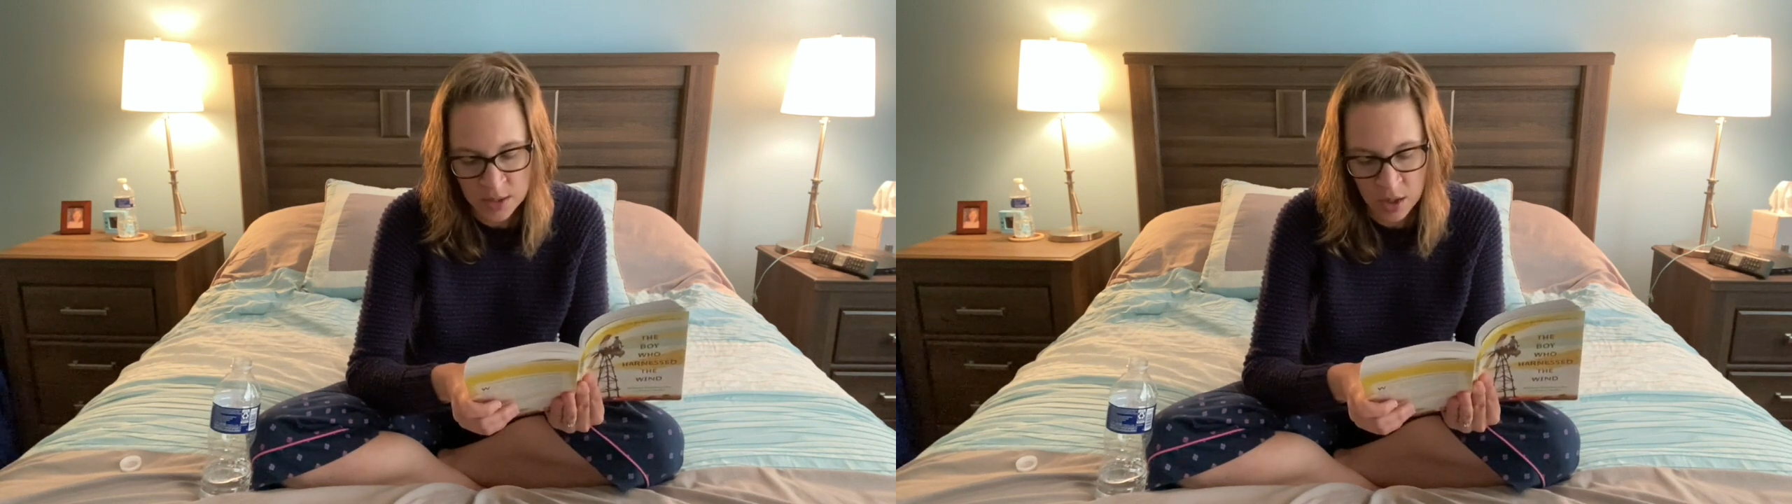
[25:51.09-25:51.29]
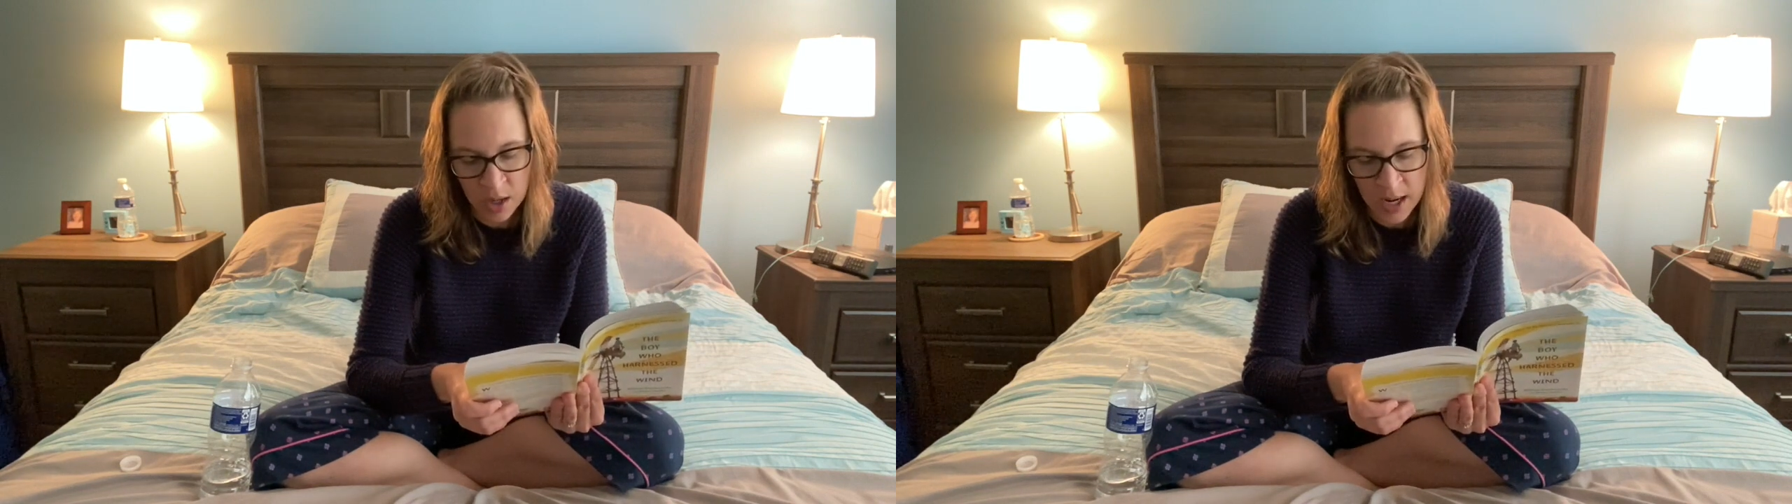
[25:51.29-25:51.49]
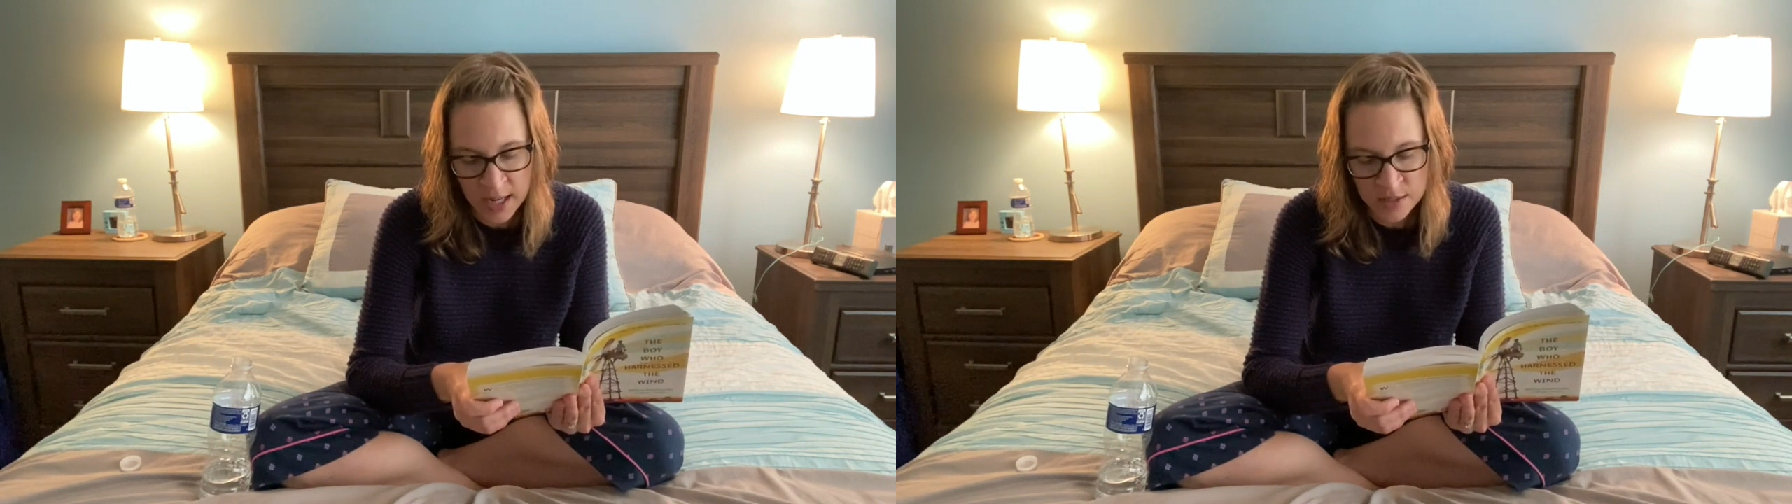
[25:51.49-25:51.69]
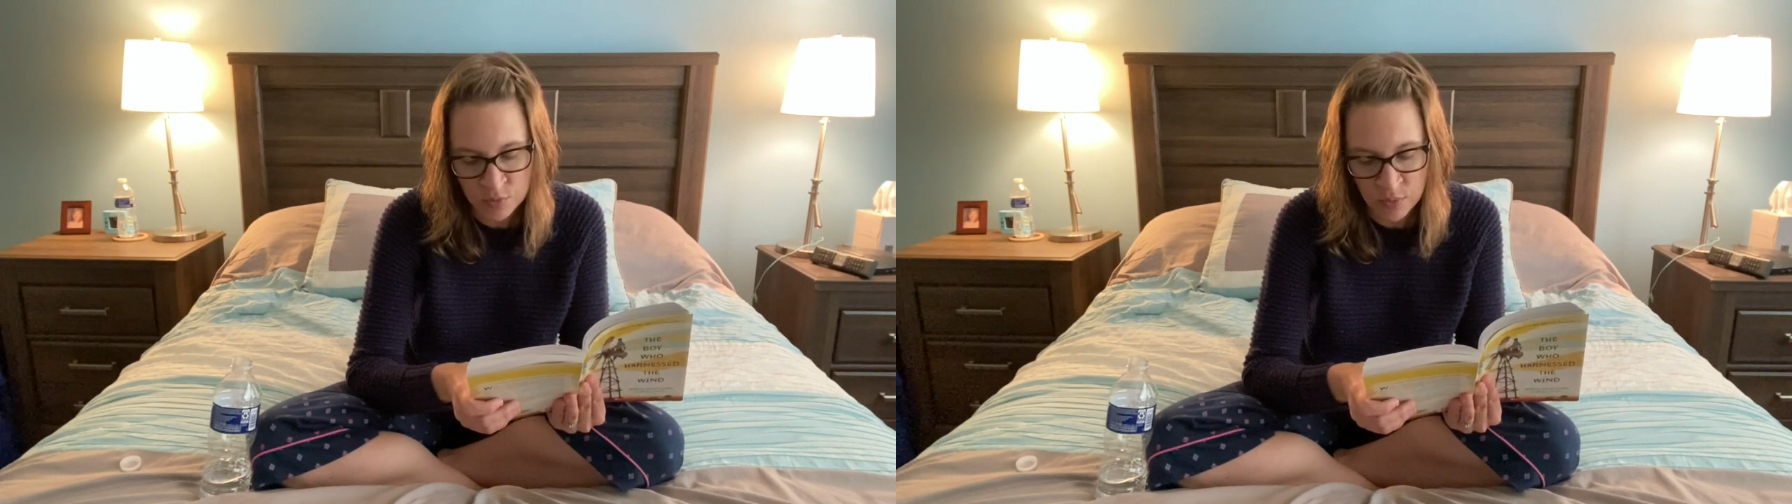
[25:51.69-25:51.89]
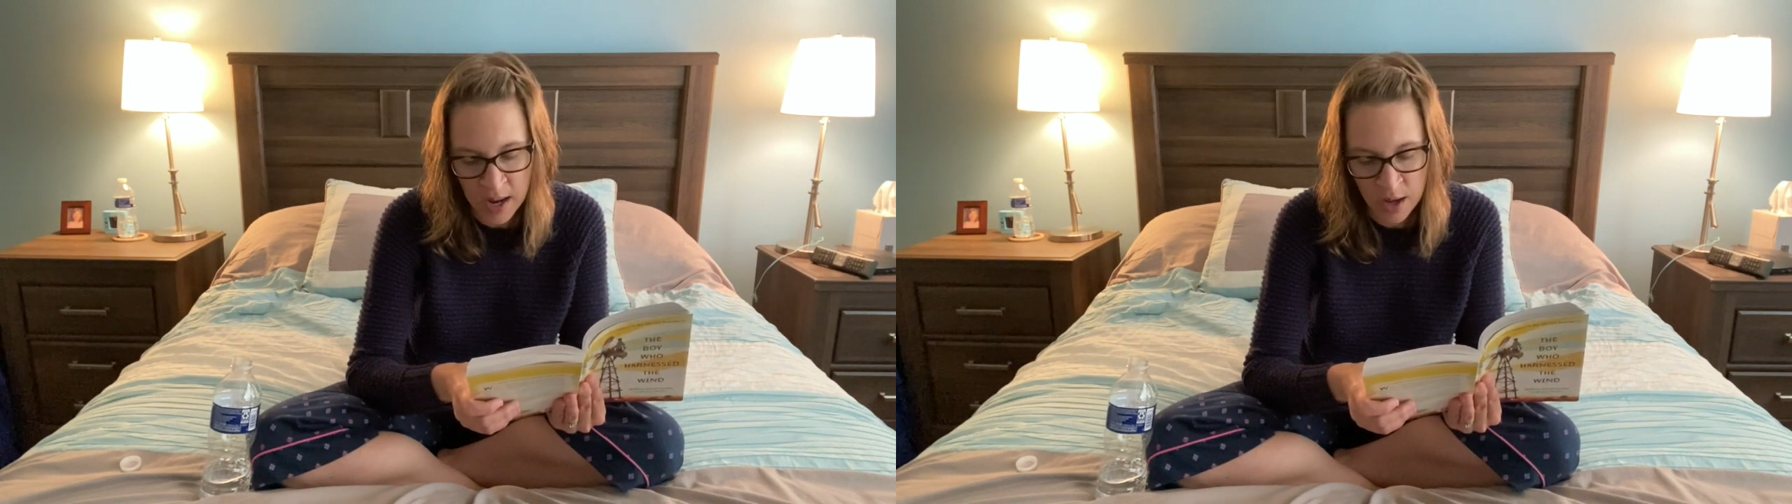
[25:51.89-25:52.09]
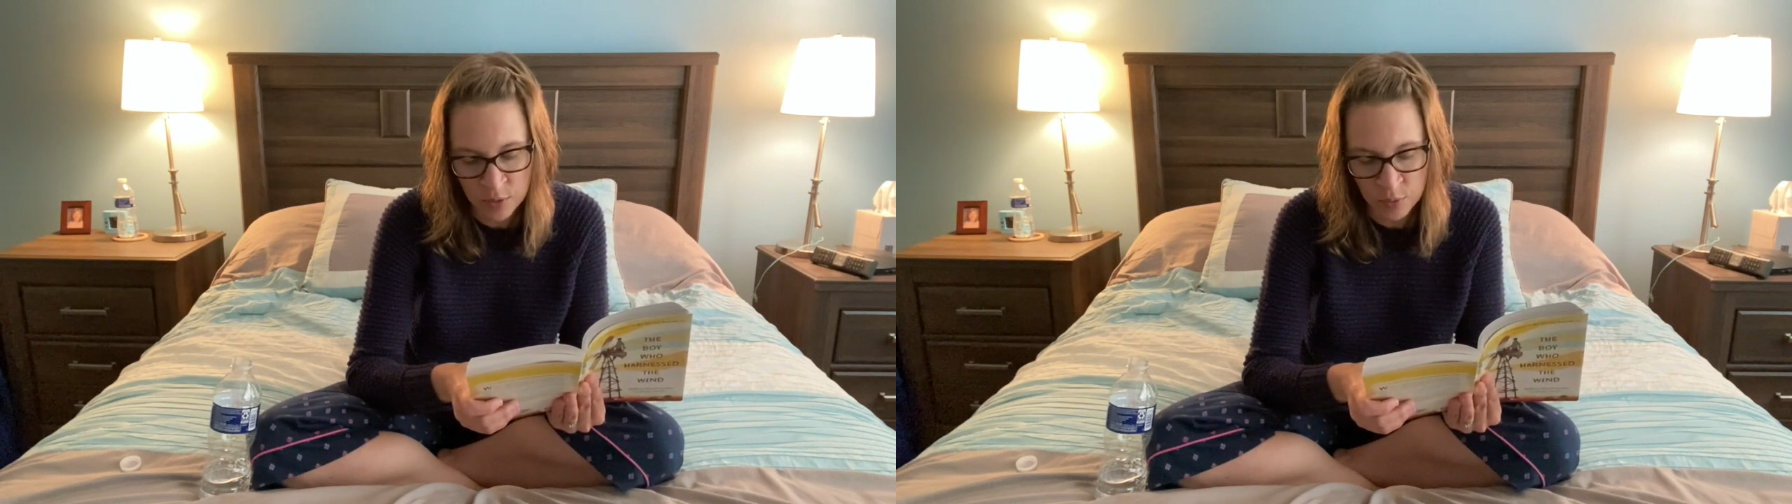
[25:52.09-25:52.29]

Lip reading: our eyes round